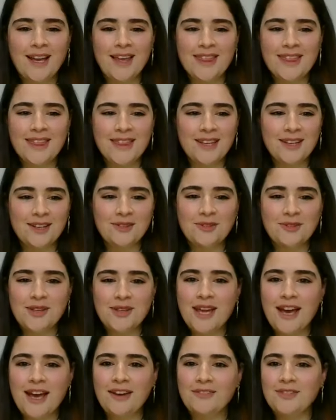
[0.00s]
I think
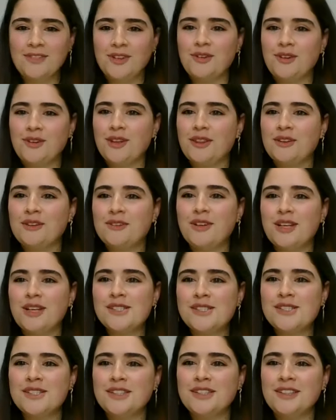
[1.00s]
we have no other
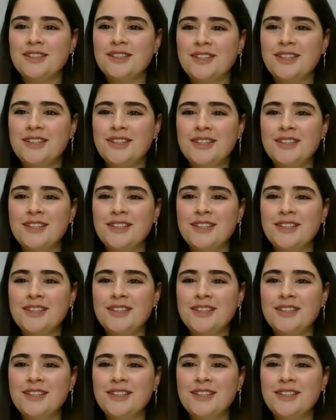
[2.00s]
question.